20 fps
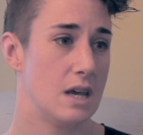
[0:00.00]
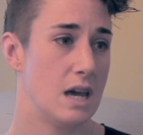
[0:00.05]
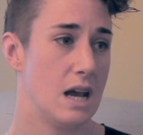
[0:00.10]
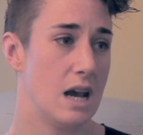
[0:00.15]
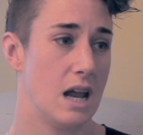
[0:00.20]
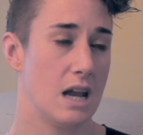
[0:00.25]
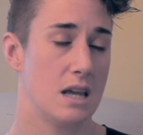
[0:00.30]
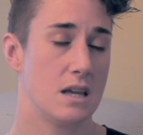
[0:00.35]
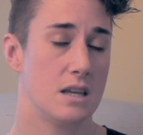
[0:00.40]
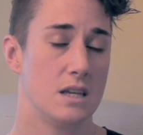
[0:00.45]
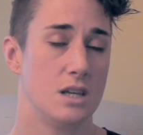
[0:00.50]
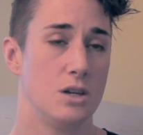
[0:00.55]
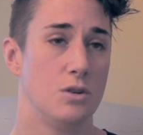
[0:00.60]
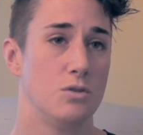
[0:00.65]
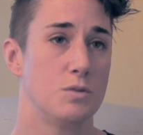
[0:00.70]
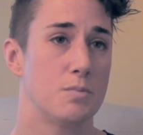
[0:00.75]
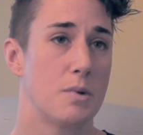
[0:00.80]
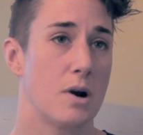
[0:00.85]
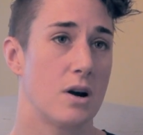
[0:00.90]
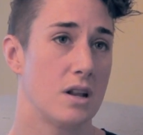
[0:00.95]
And a
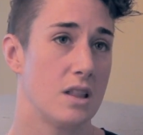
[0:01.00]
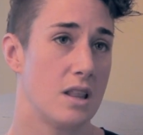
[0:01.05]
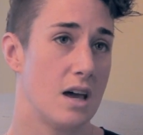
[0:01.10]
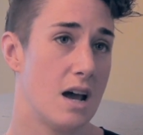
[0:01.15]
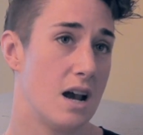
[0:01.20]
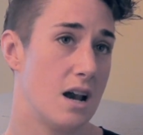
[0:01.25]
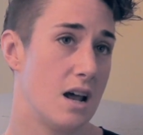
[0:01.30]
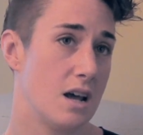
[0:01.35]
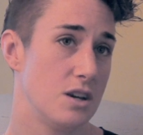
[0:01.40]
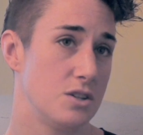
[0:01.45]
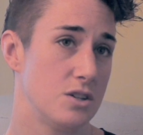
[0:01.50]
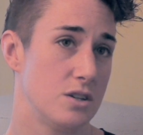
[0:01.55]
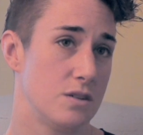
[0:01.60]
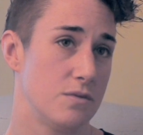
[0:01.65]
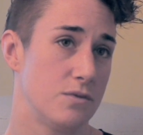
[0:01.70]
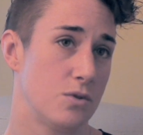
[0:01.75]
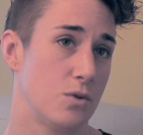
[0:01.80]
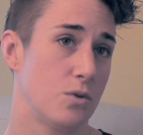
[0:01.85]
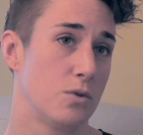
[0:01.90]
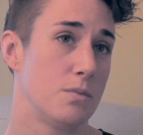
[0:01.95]
huge part of that I should
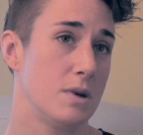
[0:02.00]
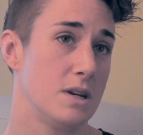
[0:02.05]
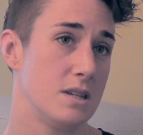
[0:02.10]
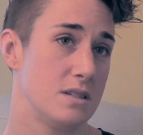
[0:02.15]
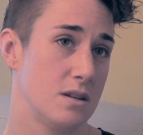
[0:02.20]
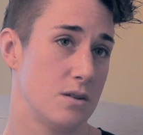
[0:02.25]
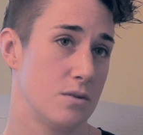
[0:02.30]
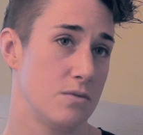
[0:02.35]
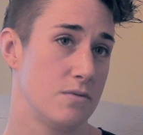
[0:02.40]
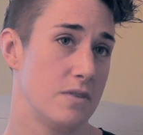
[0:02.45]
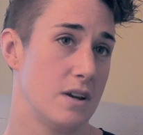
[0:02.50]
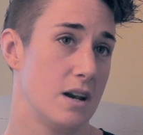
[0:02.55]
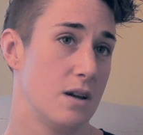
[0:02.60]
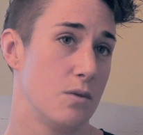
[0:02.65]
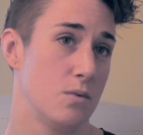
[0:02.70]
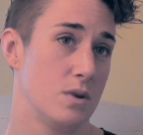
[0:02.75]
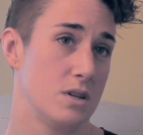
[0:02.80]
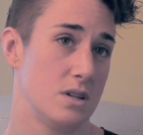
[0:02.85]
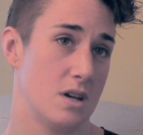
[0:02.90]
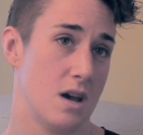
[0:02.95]
have told myself, and I
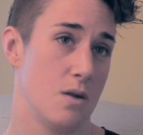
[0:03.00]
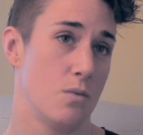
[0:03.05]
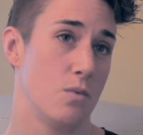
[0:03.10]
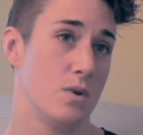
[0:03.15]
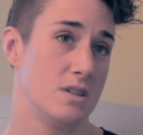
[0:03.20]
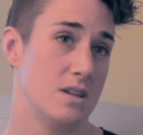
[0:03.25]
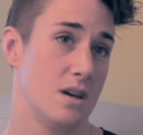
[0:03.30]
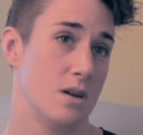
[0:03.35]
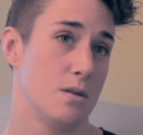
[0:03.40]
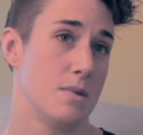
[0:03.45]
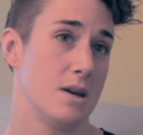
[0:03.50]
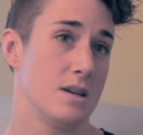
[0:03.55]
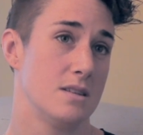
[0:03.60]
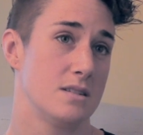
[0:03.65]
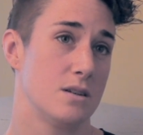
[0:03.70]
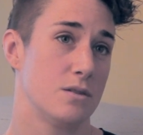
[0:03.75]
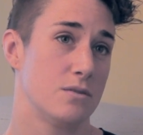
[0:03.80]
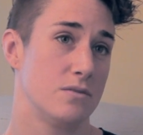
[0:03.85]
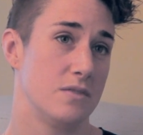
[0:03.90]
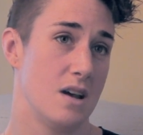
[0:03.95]
wish I would tell
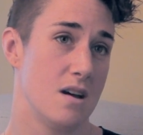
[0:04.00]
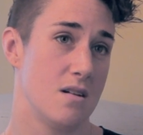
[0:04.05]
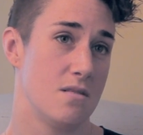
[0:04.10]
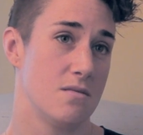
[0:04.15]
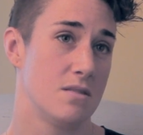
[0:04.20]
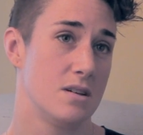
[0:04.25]
myself now,